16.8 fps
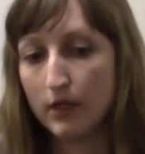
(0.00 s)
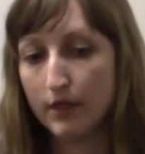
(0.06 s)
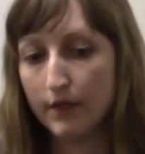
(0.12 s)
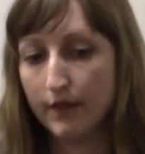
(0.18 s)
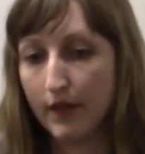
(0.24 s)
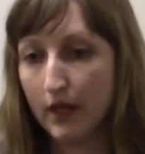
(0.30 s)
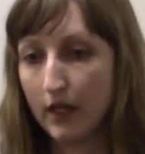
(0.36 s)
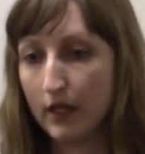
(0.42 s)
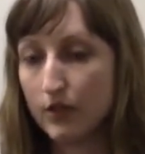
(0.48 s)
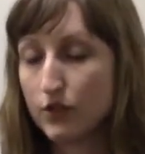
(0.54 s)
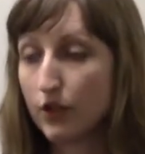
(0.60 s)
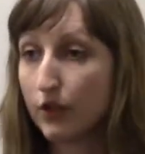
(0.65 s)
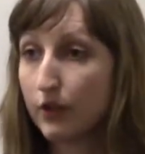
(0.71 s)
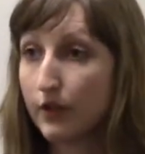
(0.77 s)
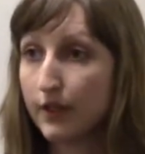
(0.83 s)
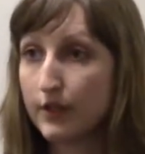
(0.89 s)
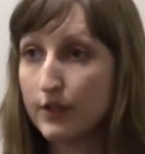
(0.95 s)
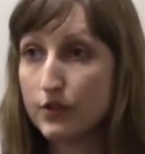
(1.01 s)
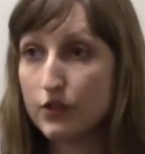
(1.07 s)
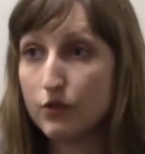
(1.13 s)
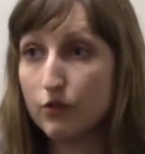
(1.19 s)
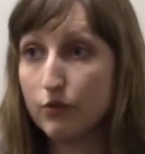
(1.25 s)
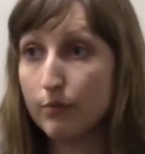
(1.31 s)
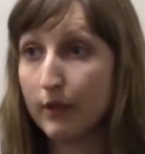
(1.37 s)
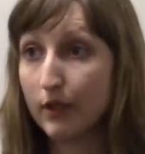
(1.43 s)
they turn
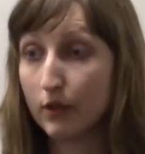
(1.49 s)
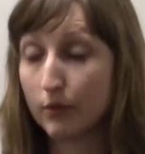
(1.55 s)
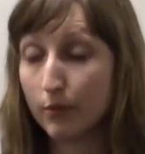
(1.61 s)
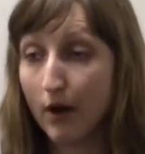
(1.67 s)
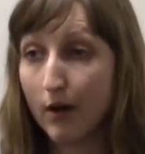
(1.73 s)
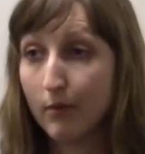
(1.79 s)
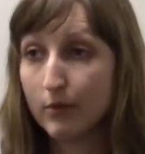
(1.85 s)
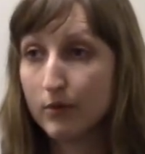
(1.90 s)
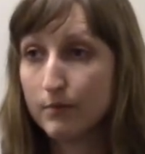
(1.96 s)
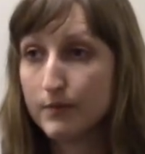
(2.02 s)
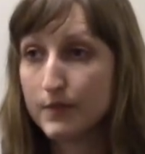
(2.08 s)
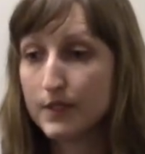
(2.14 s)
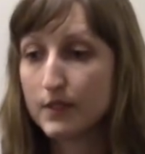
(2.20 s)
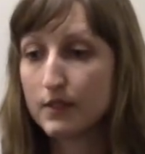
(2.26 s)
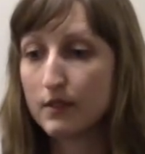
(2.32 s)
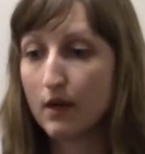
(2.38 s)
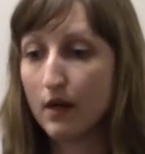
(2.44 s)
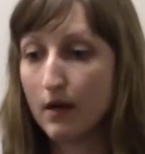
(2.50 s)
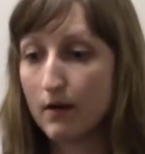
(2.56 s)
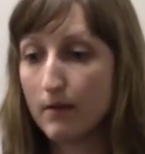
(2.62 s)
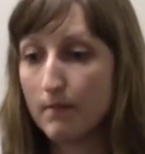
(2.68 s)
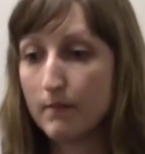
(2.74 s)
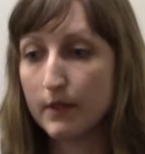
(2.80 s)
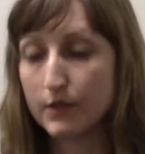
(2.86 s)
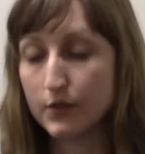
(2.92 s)
into bigger problems
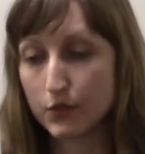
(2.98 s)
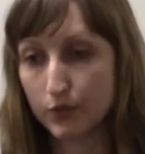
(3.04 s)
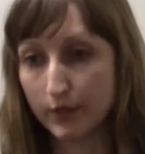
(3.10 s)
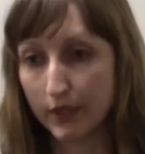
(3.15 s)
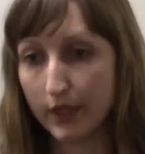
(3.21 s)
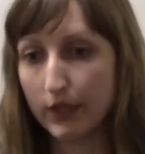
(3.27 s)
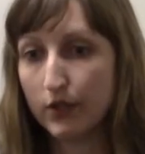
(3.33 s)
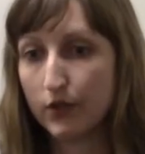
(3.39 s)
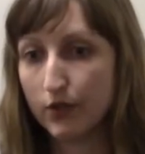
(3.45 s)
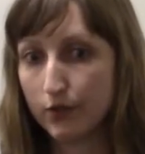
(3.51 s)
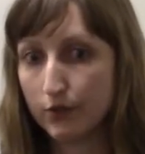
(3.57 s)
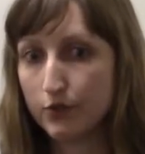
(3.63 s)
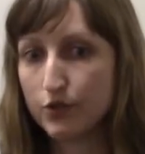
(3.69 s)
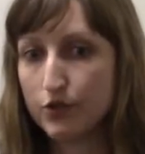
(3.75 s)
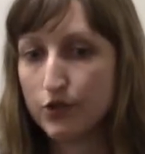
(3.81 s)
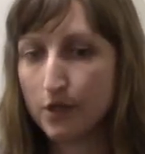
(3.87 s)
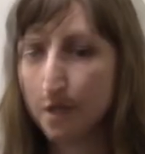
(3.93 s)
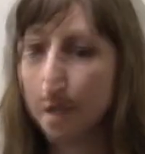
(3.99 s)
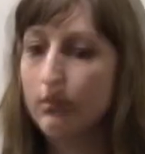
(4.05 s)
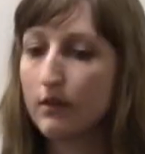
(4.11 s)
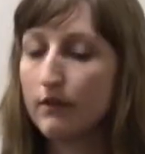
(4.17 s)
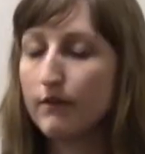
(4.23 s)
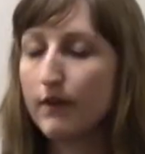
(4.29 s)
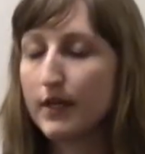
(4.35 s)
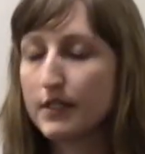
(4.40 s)
is really huge.
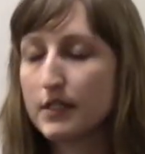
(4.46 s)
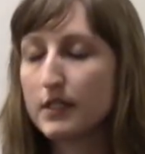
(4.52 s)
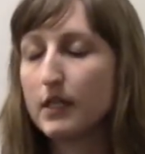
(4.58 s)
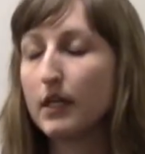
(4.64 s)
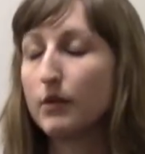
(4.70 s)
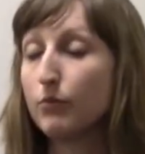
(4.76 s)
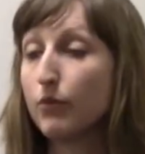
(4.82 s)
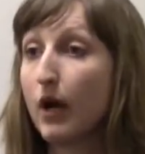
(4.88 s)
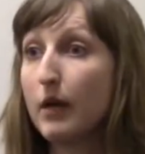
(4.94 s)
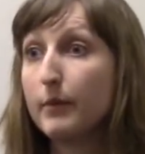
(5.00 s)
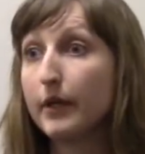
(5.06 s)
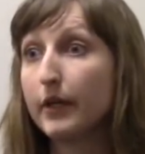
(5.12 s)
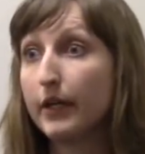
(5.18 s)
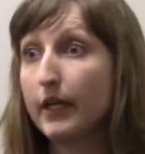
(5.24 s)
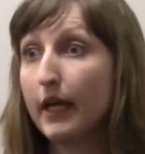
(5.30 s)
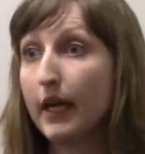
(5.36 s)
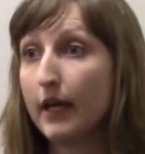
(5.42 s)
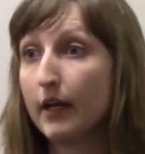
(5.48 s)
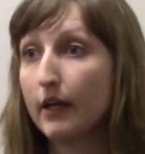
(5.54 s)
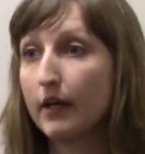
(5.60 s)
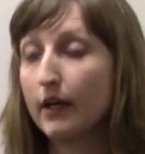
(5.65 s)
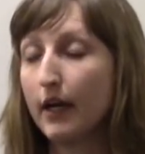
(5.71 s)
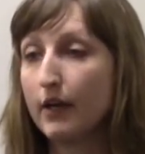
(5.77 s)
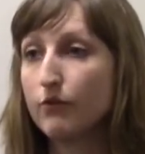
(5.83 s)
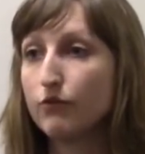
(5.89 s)
Investing in primary
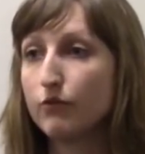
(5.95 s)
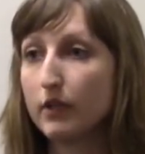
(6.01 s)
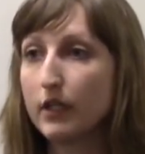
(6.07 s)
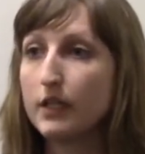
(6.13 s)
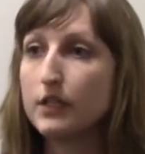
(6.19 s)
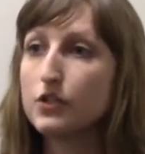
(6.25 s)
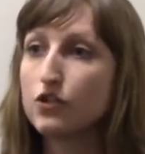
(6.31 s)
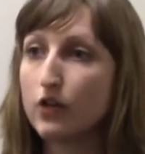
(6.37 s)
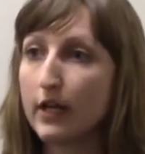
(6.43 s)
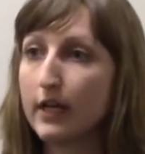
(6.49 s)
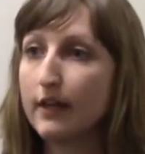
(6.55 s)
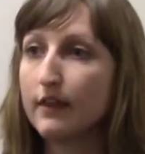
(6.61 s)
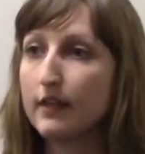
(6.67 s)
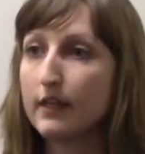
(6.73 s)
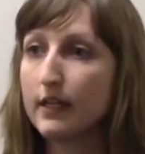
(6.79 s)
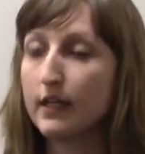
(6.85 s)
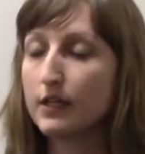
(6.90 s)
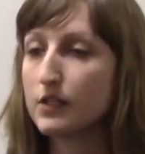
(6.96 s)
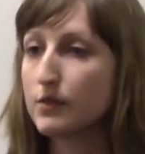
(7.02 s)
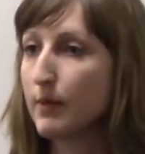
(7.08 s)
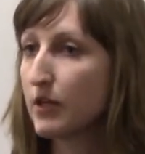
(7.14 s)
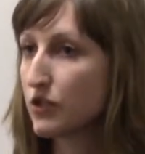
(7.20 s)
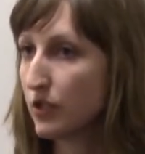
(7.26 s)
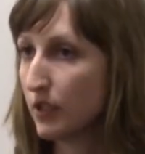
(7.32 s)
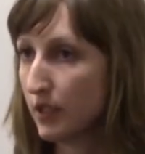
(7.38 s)
care and really strengthening,
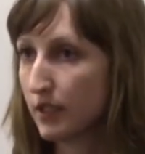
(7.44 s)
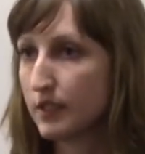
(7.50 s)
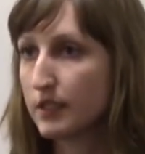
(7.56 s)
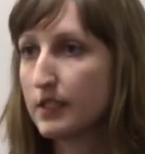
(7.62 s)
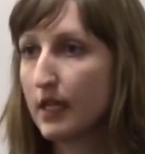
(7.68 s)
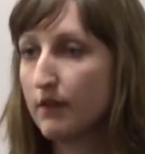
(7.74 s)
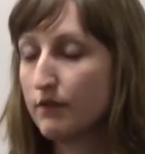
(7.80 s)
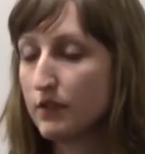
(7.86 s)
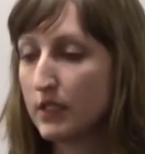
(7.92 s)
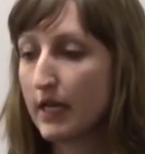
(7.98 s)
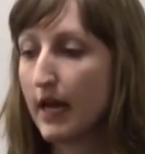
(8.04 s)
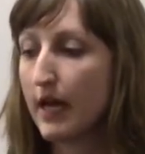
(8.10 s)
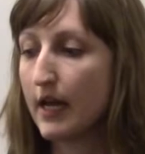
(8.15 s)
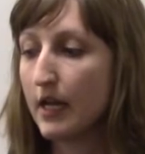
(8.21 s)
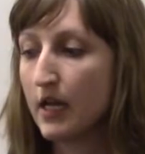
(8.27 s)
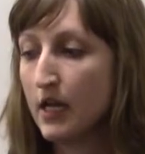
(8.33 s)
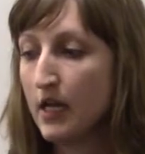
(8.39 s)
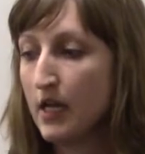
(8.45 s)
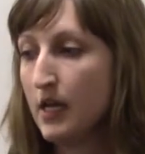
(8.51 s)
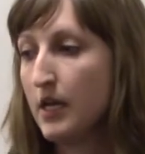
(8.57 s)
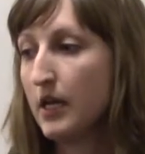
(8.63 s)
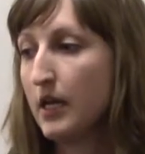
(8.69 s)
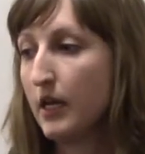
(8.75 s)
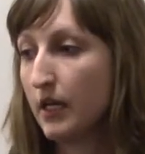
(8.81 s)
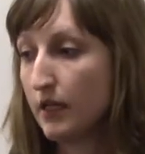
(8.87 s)
especially the safety net,
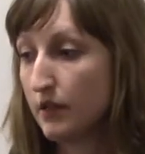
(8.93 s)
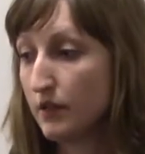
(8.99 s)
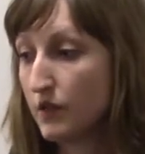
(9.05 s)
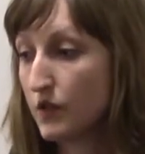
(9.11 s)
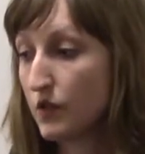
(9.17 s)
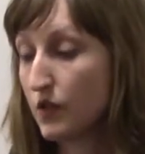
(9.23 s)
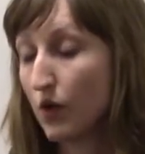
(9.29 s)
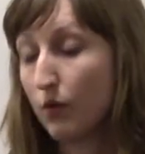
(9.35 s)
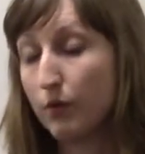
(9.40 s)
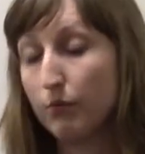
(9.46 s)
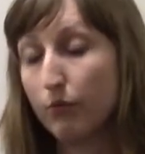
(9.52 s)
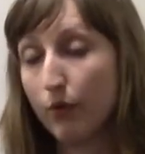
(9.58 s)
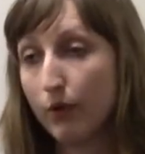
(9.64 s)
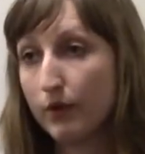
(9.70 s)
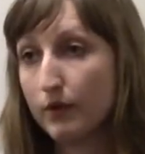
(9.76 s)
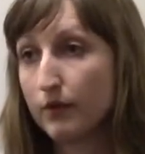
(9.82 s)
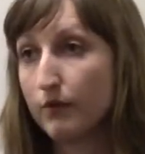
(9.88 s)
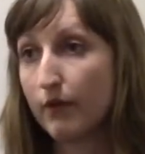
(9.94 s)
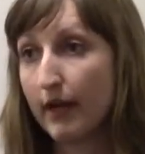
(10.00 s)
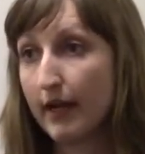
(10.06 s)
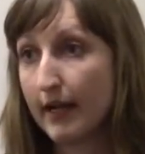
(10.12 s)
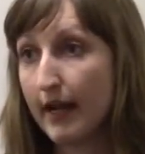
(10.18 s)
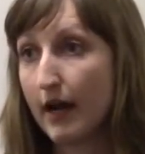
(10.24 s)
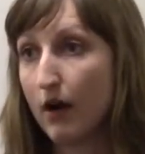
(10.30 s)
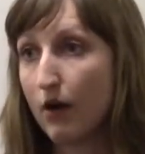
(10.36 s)
is so important right
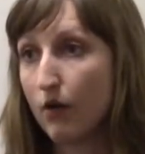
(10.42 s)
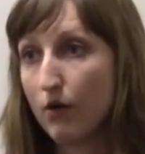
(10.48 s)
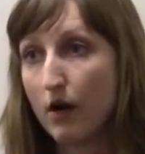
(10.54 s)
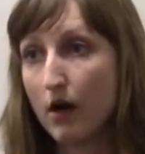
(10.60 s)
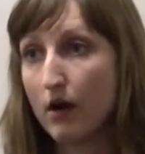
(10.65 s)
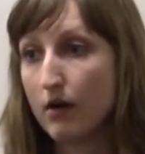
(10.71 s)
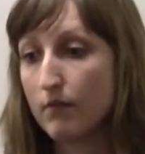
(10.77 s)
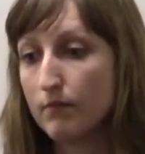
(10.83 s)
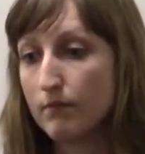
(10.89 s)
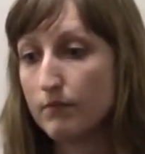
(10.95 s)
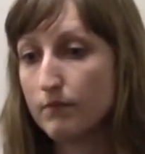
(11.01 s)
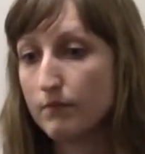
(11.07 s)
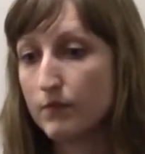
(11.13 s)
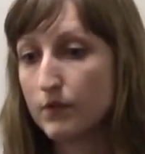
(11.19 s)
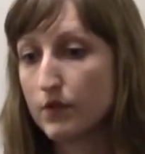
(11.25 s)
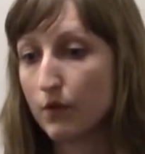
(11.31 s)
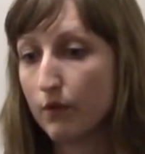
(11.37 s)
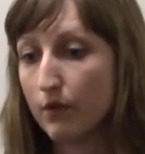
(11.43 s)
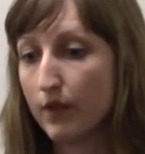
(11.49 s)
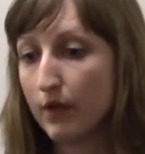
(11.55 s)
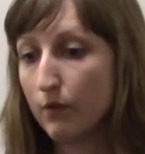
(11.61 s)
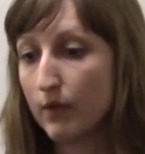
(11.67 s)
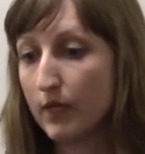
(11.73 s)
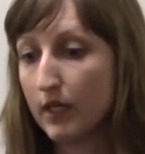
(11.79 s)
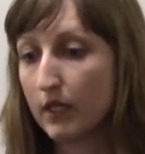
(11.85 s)
now, so
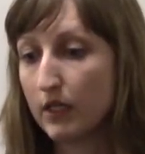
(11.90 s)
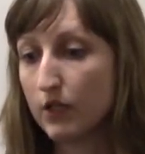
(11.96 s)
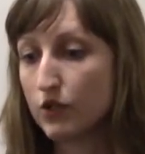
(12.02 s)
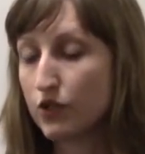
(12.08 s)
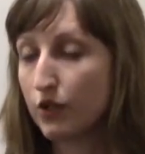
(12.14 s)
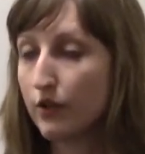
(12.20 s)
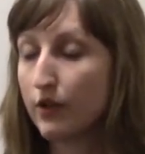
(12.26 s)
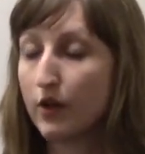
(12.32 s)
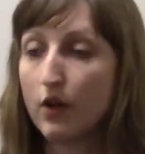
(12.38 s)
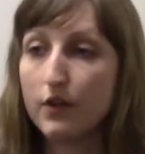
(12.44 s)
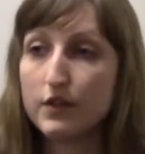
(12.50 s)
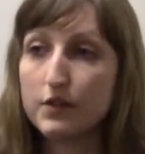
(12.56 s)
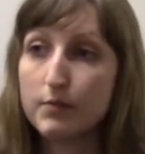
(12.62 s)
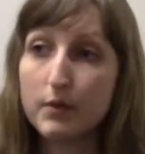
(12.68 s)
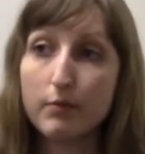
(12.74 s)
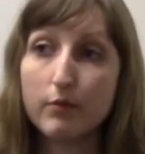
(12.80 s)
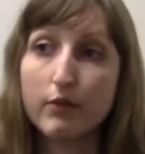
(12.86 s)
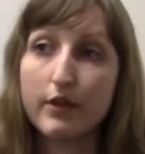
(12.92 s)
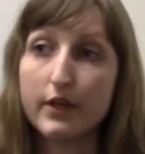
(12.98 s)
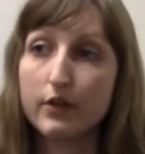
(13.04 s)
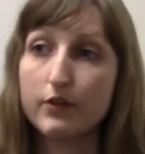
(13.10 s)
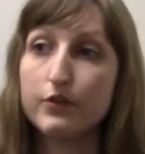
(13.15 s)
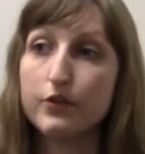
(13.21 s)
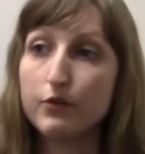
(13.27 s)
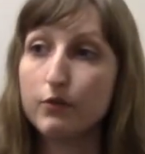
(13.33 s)
that we can ensure that all these people that are
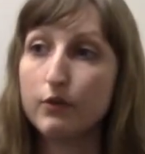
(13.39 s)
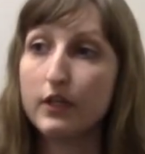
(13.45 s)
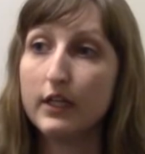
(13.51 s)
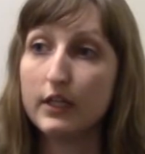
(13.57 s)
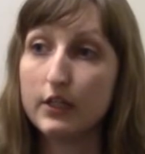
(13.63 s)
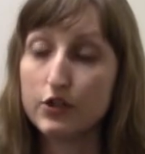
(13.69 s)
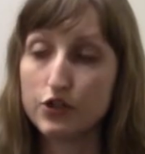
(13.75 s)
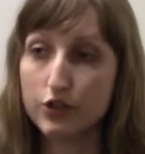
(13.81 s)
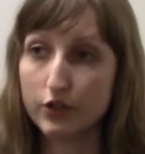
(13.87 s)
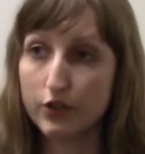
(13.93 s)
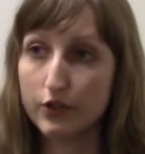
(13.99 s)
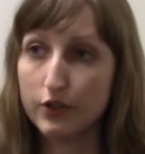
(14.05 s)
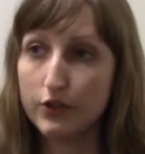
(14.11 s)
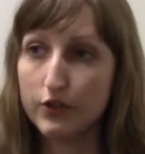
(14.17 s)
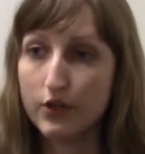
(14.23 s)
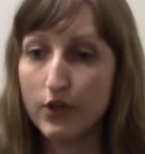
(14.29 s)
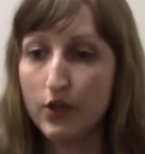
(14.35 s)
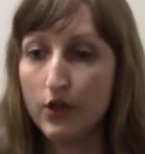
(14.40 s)
newly insured